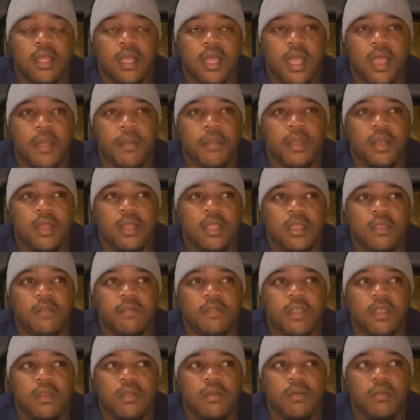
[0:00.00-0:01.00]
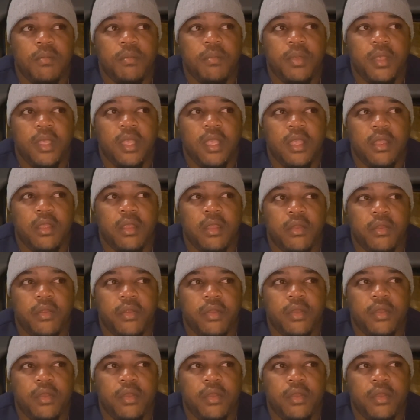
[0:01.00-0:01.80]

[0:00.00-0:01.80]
I believe they don't pay your